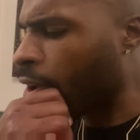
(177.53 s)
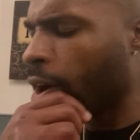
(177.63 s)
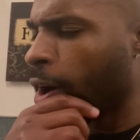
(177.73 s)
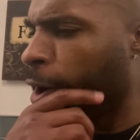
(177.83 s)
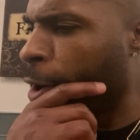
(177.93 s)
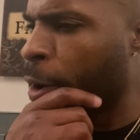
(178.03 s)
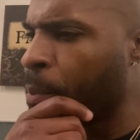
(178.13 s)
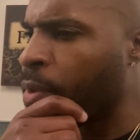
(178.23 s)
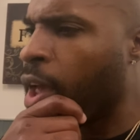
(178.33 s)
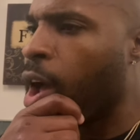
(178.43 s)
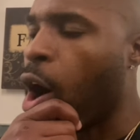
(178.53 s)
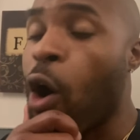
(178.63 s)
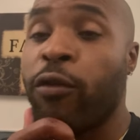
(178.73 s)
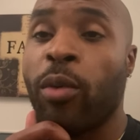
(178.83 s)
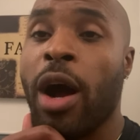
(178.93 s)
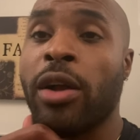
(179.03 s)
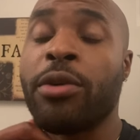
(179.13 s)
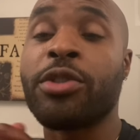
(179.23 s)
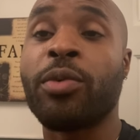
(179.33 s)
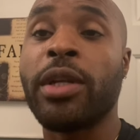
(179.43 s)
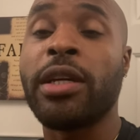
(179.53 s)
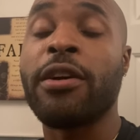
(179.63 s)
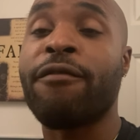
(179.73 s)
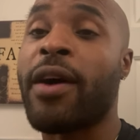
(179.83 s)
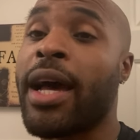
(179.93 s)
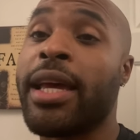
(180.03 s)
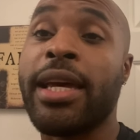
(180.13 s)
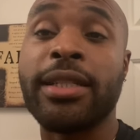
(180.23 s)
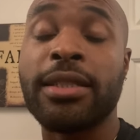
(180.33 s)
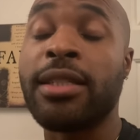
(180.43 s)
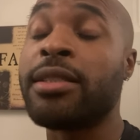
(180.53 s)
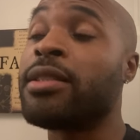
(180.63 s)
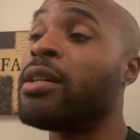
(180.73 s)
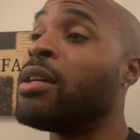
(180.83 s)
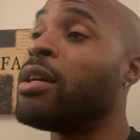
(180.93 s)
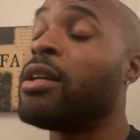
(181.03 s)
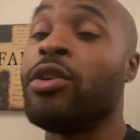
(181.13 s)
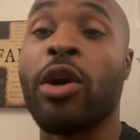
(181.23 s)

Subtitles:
overall, it was a really good fight. Hitchins, you know,